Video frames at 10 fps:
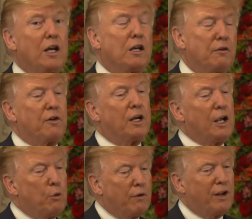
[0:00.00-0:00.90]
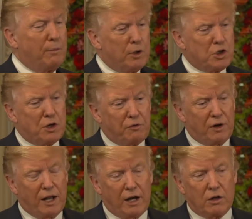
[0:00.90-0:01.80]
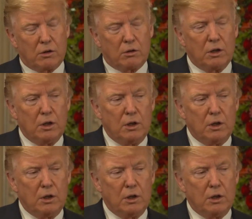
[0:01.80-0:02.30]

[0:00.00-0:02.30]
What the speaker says: it differently. I would have had a much different attitude.